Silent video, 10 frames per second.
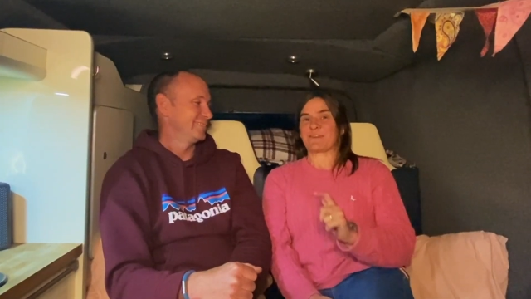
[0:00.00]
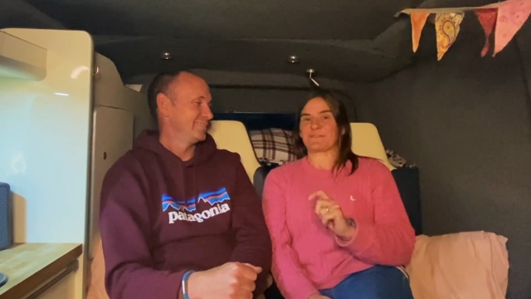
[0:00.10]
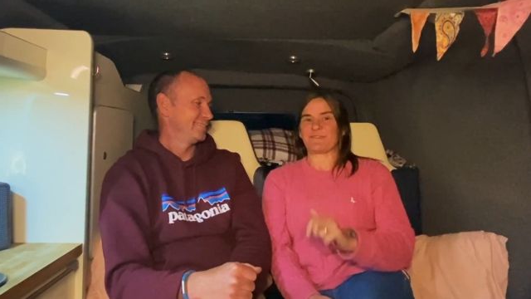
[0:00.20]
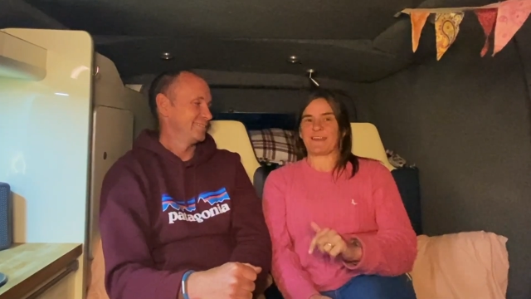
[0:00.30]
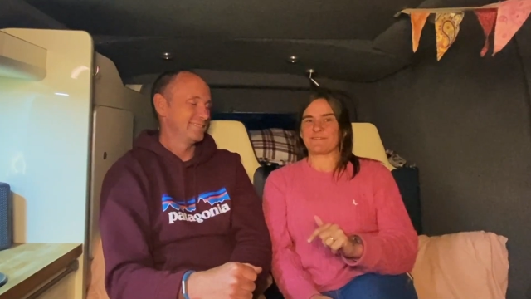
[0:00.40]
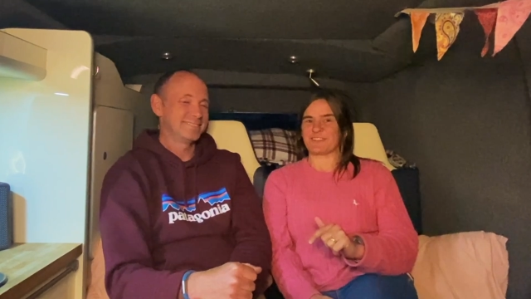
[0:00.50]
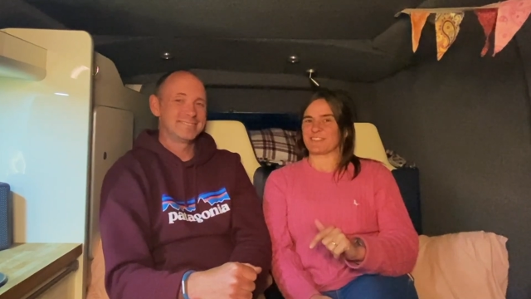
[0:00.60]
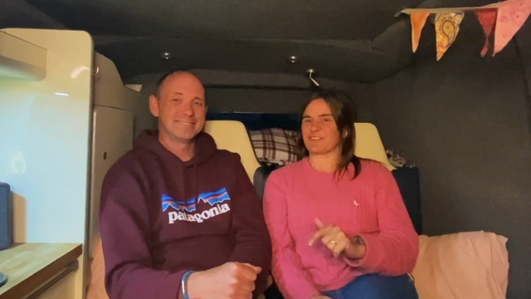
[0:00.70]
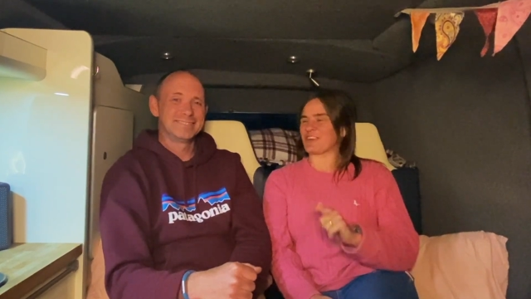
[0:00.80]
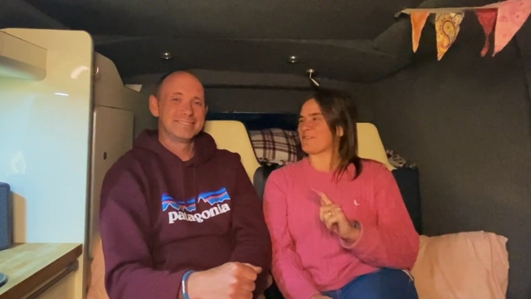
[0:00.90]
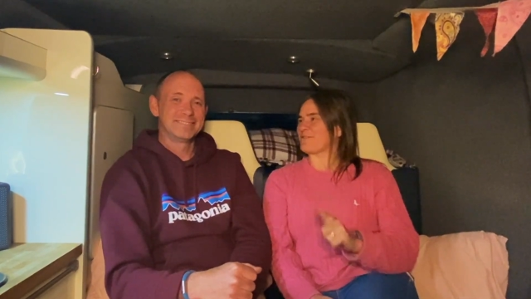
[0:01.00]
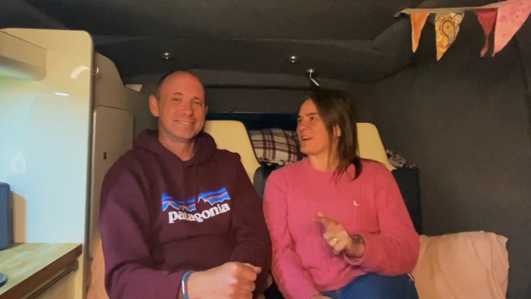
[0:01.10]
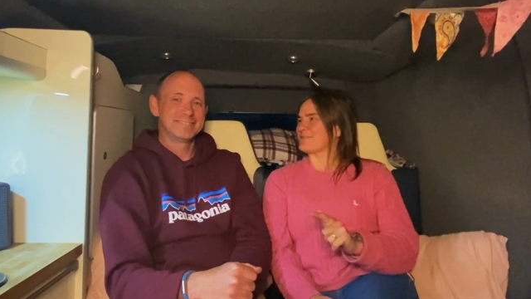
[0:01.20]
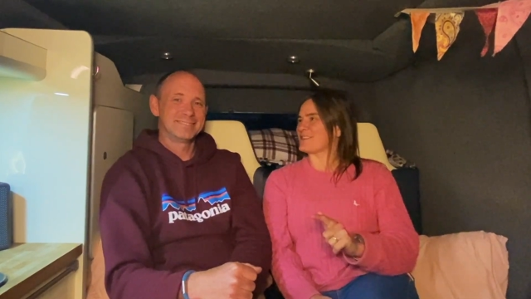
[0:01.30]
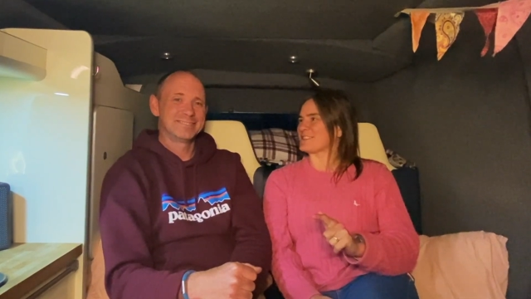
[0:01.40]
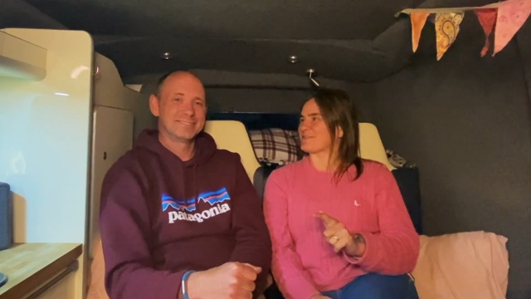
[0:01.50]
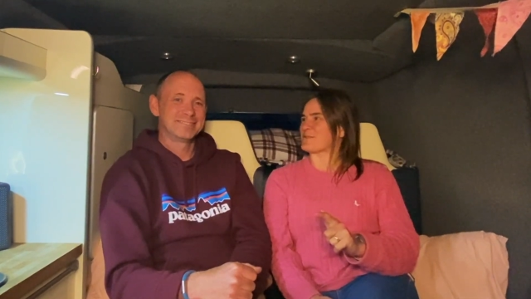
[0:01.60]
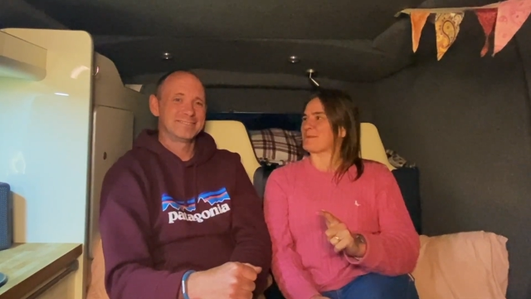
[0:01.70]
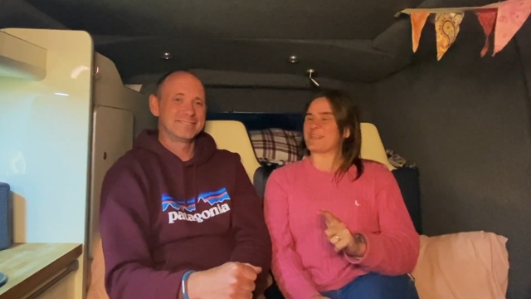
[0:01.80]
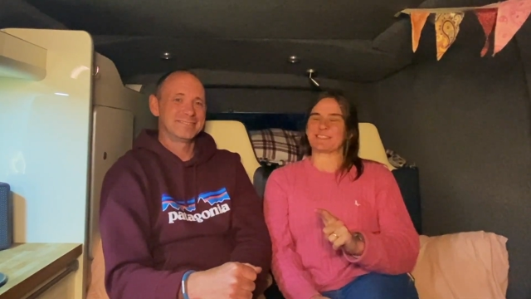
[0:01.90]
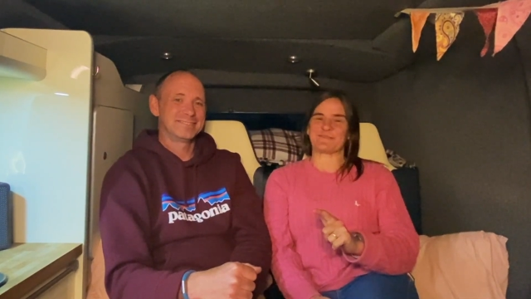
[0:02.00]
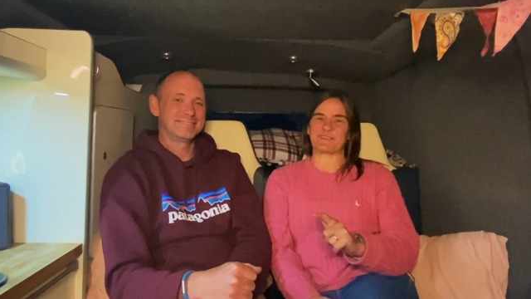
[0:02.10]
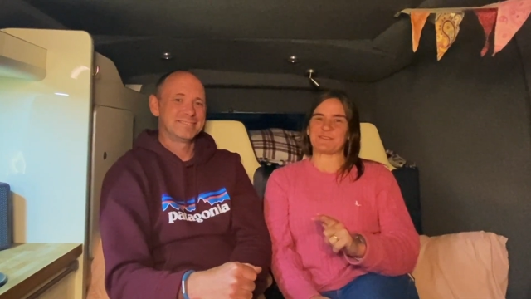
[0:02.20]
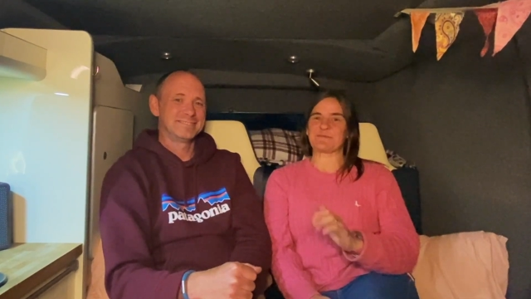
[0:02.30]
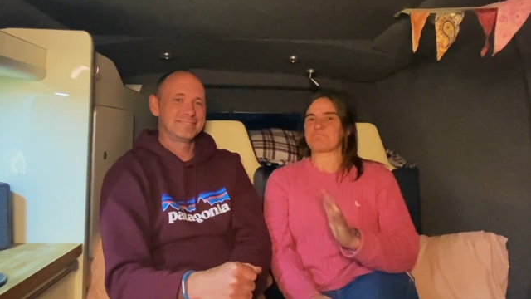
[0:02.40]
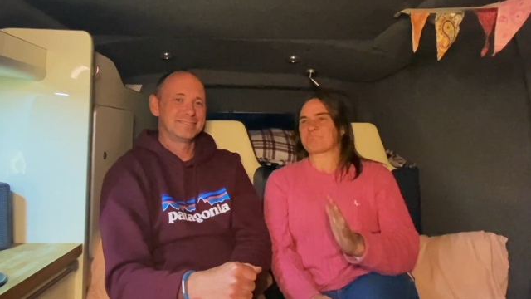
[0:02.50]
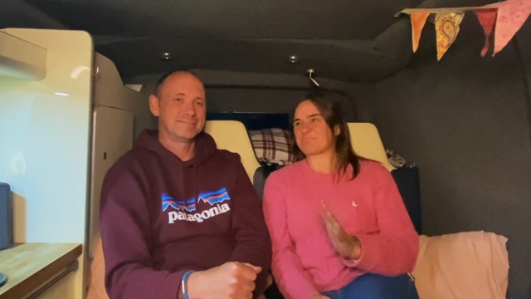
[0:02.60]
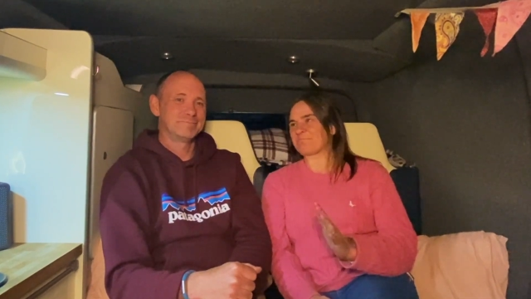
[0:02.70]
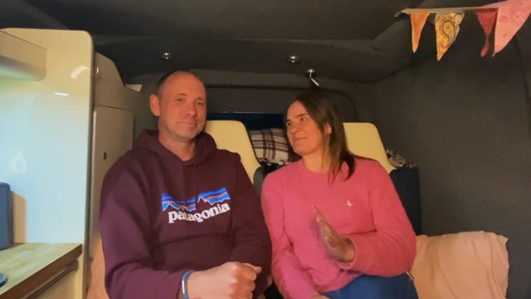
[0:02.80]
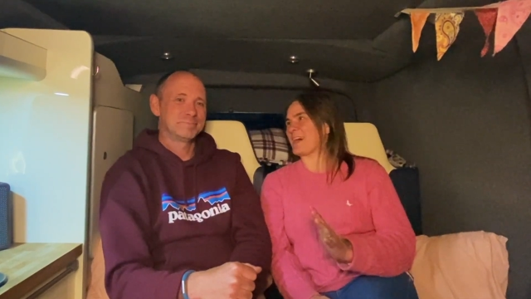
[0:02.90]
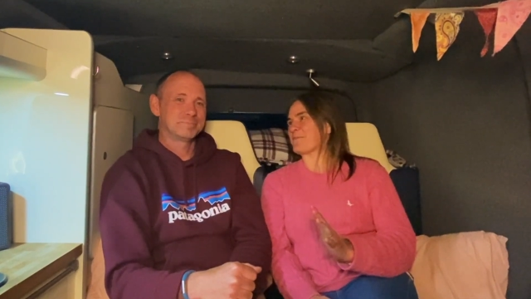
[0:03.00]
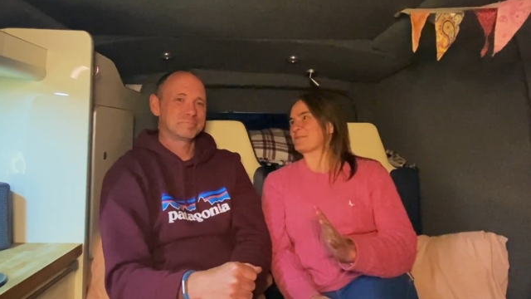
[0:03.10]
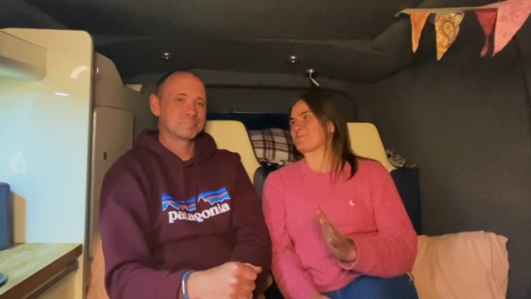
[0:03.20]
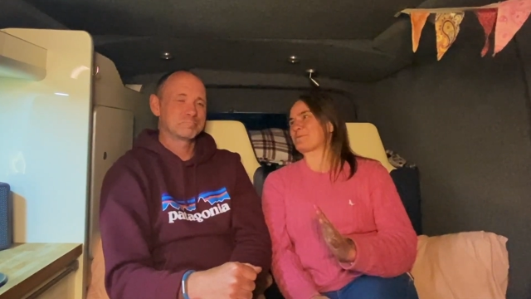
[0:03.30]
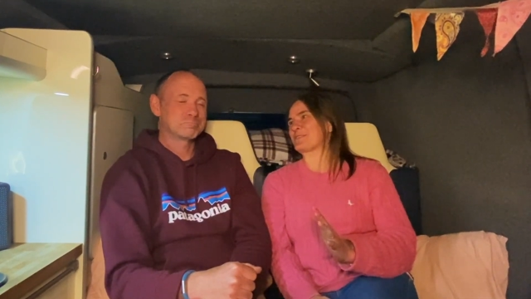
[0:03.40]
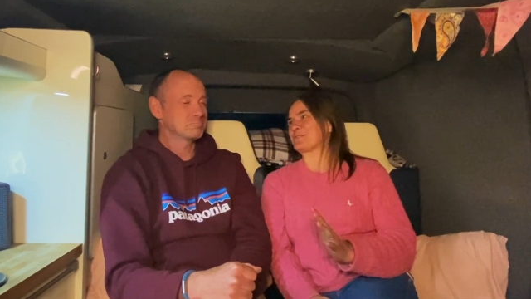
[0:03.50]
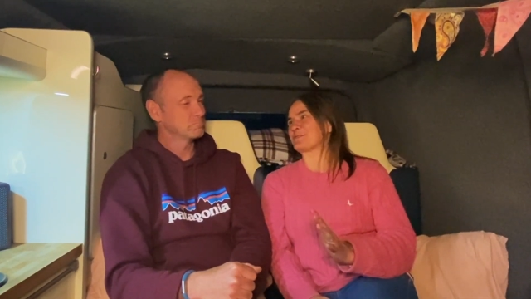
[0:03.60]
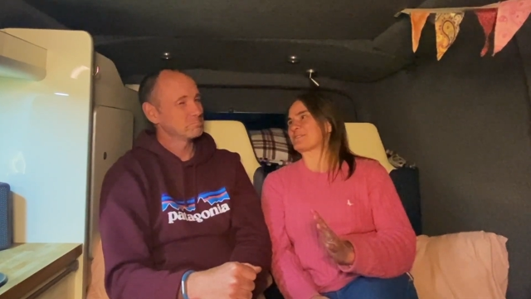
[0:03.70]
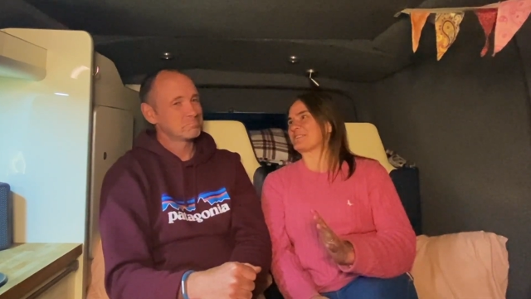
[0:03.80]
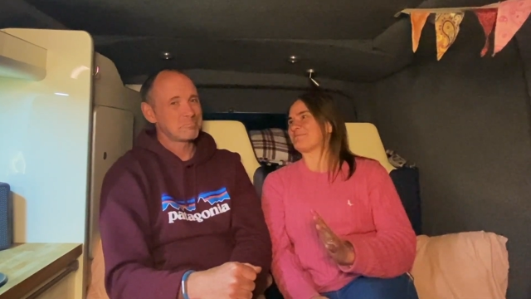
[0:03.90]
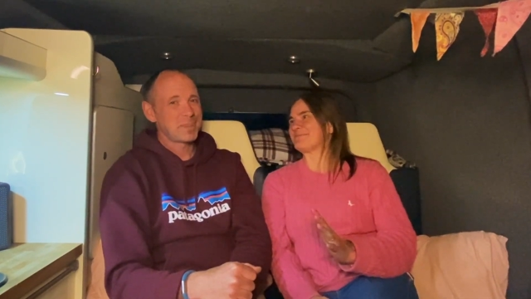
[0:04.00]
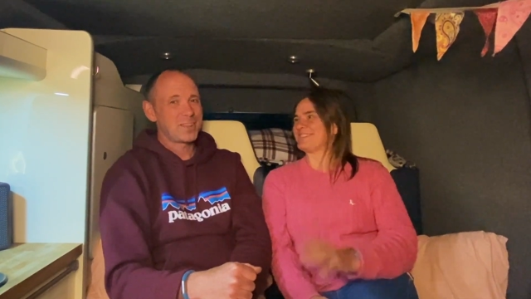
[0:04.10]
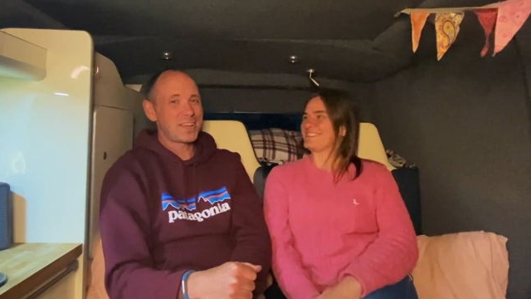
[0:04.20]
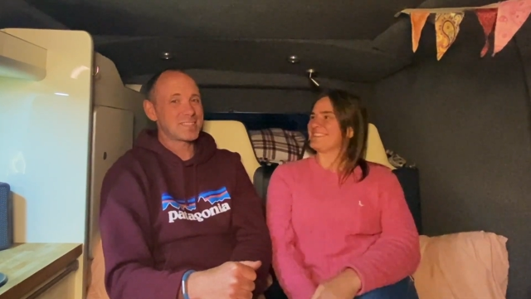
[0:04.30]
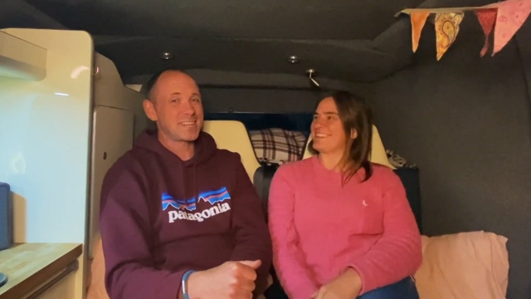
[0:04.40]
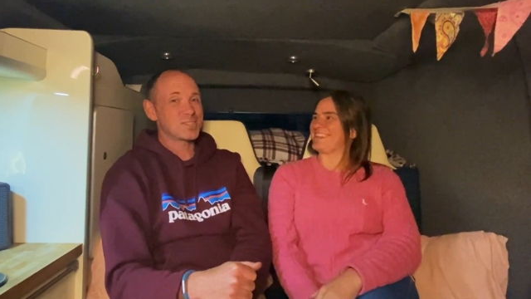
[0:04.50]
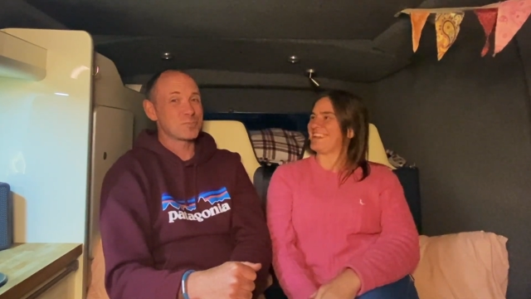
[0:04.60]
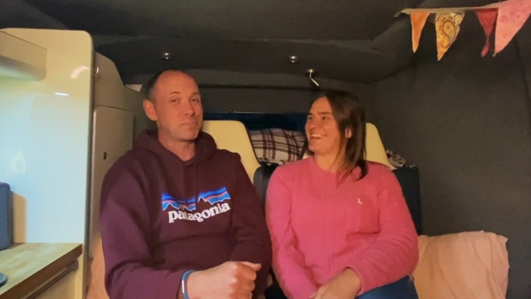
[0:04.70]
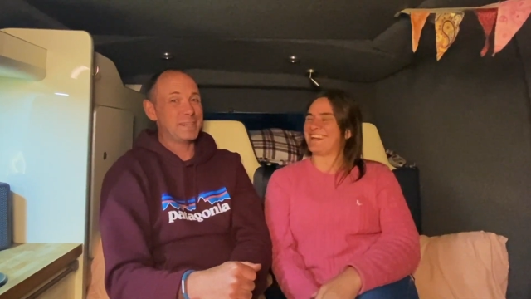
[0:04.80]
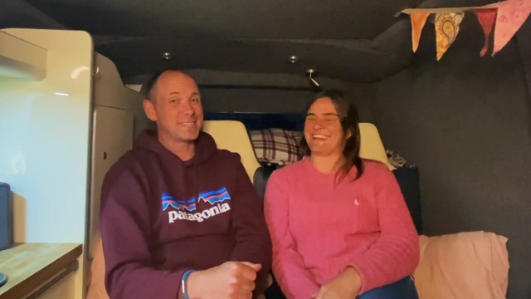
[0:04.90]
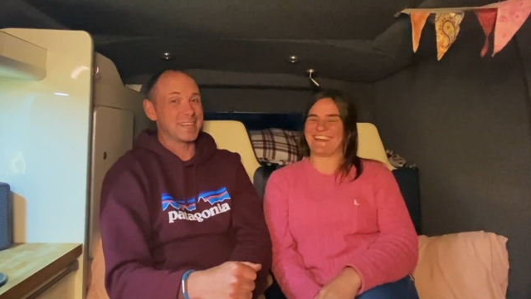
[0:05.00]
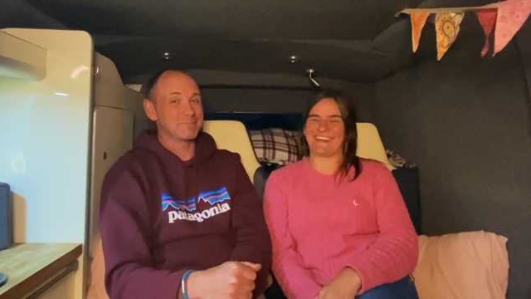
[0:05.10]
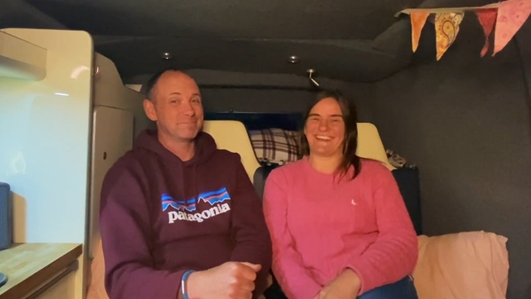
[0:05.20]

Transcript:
Speaker 1: It was $5 a drink, $5 for a plate of food. That was pretty awesome.
Speaker 2: That takes some beating.